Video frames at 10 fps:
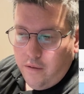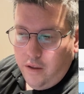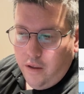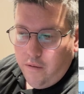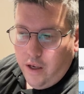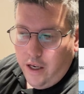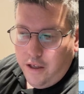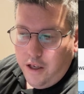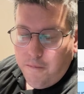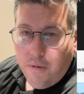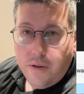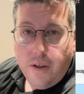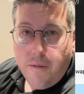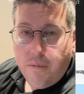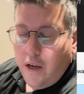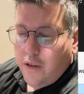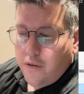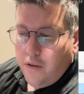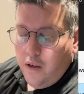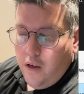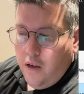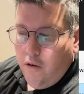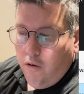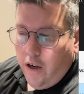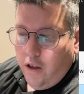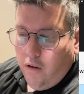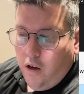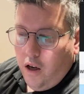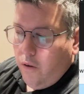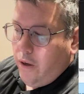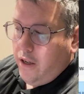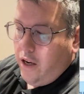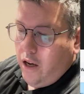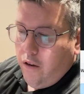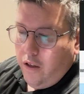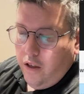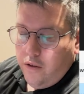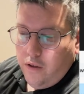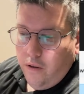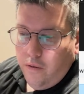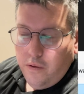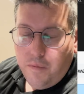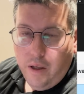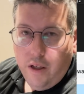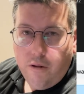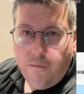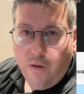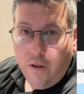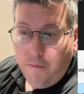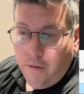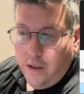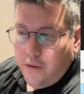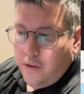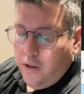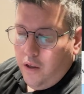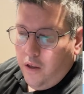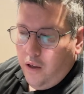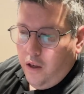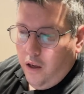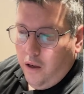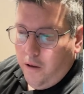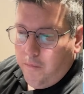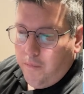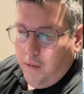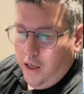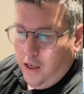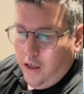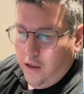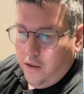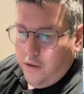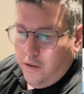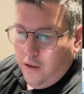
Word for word: you know, 19% pressed or I can go all the way down and it shows that it's fully pressed. Um, and